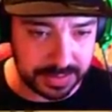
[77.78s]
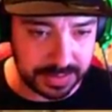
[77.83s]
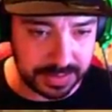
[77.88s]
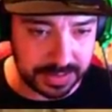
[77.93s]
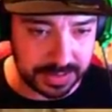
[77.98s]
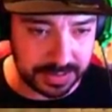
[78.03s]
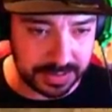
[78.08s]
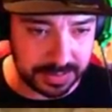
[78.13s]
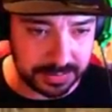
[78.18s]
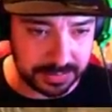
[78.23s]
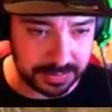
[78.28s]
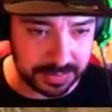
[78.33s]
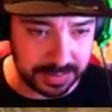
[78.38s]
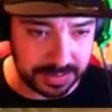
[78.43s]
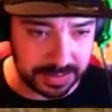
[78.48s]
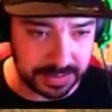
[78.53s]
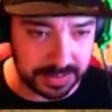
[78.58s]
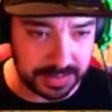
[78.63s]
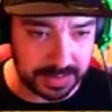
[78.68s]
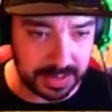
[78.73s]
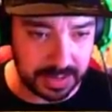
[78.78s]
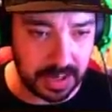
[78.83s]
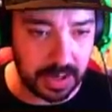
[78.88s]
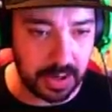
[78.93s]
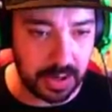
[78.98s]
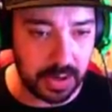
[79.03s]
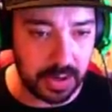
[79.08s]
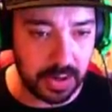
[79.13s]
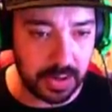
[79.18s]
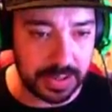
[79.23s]
And what?
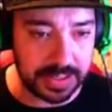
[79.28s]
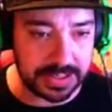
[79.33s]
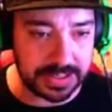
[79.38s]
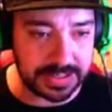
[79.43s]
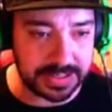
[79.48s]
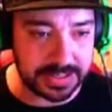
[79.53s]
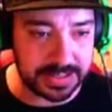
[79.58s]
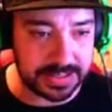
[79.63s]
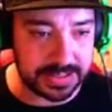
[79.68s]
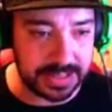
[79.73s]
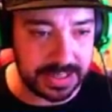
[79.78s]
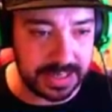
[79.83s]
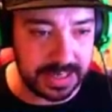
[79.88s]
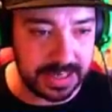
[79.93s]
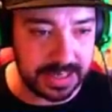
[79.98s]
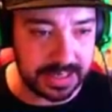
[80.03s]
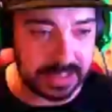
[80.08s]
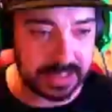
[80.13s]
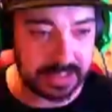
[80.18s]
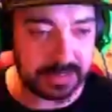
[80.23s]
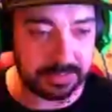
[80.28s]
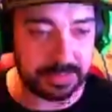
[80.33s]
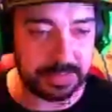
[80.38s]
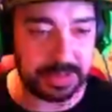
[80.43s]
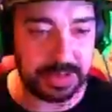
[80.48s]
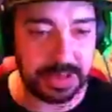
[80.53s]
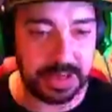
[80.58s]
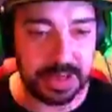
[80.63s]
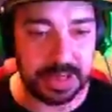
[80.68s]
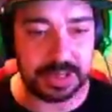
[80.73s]
Oh, I see. Oh, well,
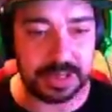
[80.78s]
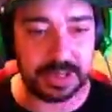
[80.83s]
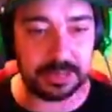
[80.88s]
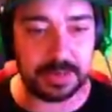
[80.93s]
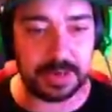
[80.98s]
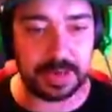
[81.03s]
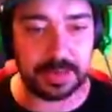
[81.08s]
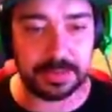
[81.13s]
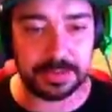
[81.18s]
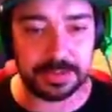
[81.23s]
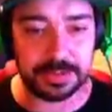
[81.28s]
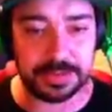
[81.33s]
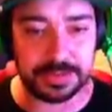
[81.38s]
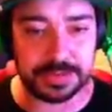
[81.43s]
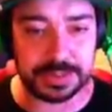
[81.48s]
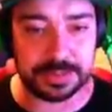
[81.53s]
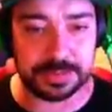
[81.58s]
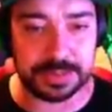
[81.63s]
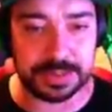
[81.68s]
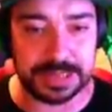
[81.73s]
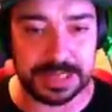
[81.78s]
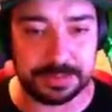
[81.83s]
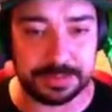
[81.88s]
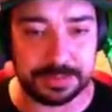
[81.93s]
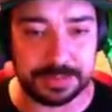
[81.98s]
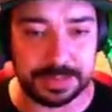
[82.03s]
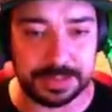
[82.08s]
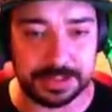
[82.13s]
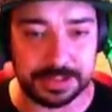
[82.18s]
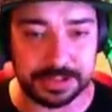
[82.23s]
you know what? I'm not too fussed about
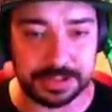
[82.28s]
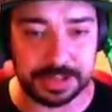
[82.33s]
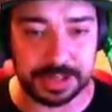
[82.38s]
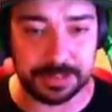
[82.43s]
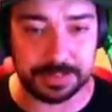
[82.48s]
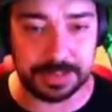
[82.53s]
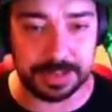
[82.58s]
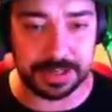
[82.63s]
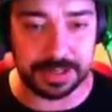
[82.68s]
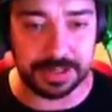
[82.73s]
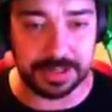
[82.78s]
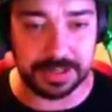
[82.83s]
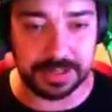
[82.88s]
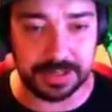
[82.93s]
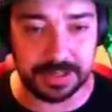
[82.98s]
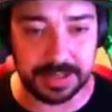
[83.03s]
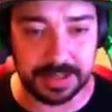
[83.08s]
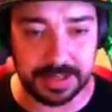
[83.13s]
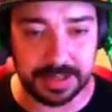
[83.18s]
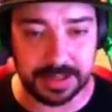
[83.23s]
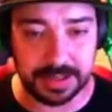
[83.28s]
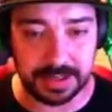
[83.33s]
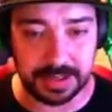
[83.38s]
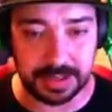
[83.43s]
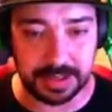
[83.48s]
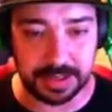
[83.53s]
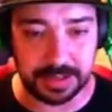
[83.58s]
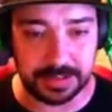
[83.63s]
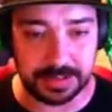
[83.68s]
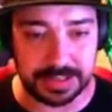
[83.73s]
taming just yet, man.
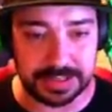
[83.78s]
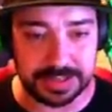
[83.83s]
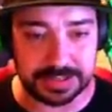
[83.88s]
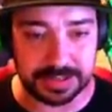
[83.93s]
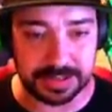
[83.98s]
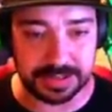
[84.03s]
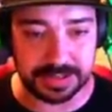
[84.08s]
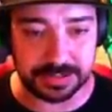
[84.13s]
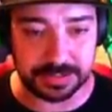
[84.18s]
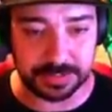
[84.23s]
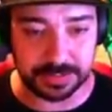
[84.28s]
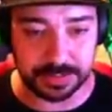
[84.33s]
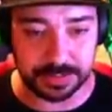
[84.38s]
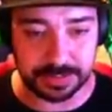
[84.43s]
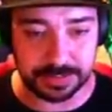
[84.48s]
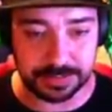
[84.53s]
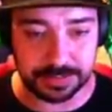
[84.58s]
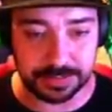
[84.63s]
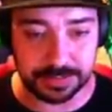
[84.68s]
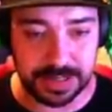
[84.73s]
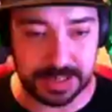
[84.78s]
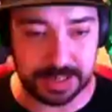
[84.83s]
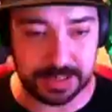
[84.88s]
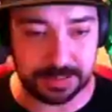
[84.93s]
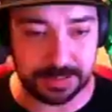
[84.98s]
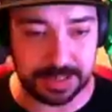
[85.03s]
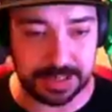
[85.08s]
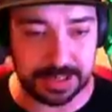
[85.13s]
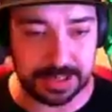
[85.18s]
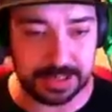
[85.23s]
Although these guys are awesome. Hello,
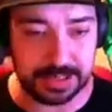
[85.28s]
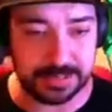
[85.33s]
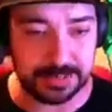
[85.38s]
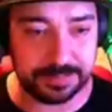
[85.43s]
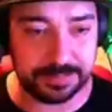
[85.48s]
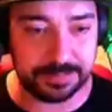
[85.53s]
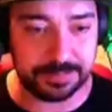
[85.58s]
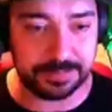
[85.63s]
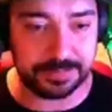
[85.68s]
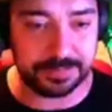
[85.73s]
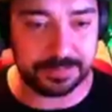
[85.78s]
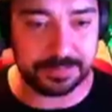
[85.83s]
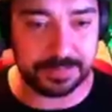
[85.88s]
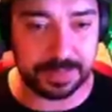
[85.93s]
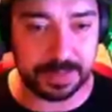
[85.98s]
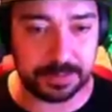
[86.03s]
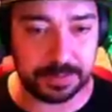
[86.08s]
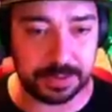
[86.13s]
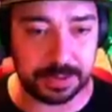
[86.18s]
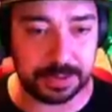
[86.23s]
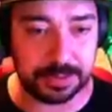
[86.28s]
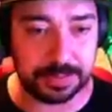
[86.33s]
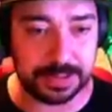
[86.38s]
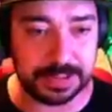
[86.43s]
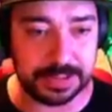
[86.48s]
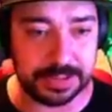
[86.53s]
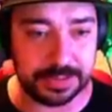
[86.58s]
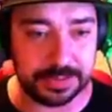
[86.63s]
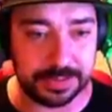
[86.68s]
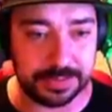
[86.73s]
buddy. I'm not going to
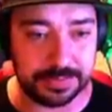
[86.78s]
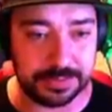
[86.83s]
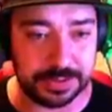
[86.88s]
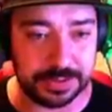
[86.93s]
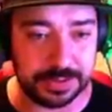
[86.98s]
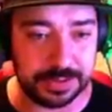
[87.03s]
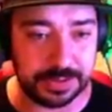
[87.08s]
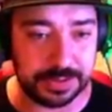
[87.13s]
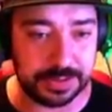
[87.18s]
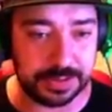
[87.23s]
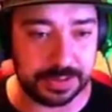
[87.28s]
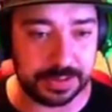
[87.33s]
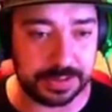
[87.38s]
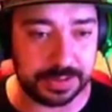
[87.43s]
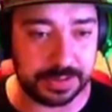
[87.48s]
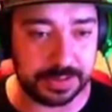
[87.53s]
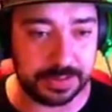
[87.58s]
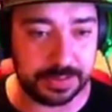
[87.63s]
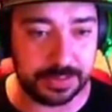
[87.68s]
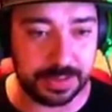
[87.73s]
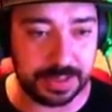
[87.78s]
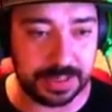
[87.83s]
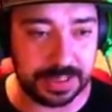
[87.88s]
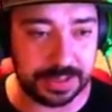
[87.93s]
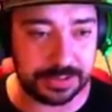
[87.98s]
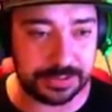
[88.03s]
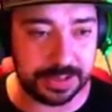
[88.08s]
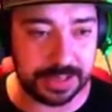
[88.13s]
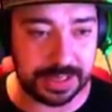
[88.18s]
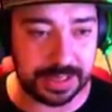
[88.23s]
piss you off because you can quite
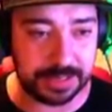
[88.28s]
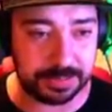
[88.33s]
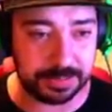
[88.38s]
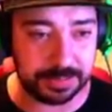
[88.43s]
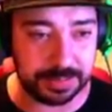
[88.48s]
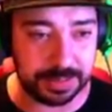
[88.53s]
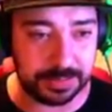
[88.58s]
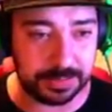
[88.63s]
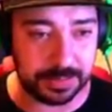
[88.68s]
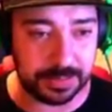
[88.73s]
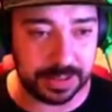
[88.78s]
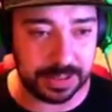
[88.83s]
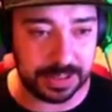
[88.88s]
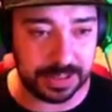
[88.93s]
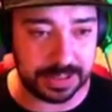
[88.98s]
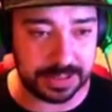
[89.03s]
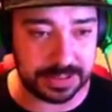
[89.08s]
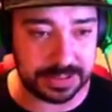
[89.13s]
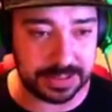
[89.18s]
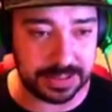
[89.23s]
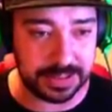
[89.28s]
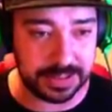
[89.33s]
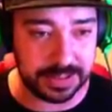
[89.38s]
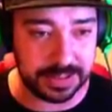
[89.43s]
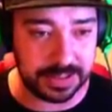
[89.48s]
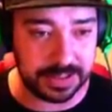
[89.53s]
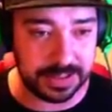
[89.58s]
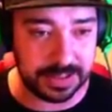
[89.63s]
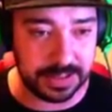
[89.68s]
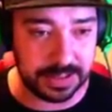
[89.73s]
literally kill me in one hit.
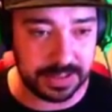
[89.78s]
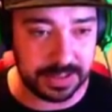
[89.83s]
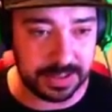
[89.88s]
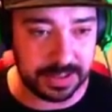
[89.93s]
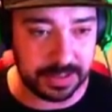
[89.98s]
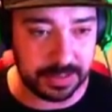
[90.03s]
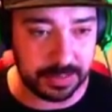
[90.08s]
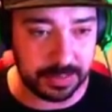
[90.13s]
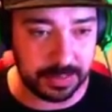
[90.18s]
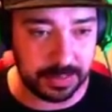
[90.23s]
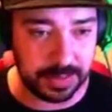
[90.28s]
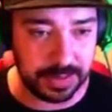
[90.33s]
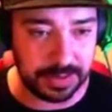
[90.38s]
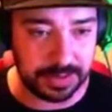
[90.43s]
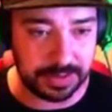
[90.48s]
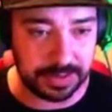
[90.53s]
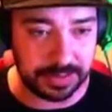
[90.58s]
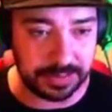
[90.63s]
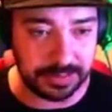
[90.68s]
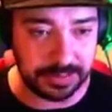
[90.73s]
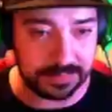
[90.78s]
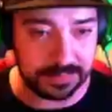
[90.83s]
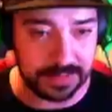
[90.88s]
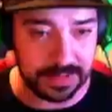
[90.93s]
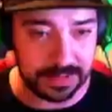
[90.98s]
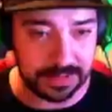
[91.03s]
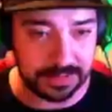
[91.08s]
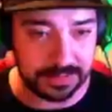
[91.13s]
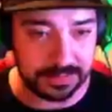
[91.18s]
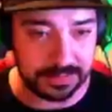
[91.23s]
What the
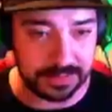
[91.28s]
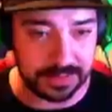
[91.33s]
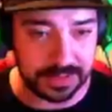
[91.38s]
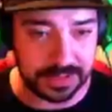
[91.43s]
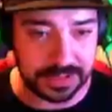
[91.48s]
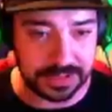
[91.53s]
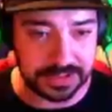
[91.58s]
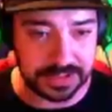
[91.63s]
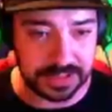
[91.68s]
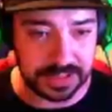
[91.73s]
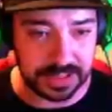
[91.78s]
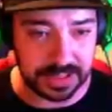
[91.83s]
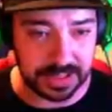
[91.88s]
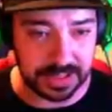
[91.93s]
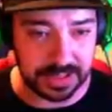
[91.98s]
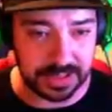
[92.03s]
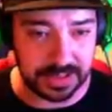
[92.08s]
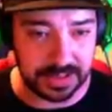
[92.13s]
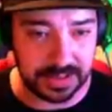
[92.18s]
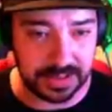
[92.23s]
father fuck is that?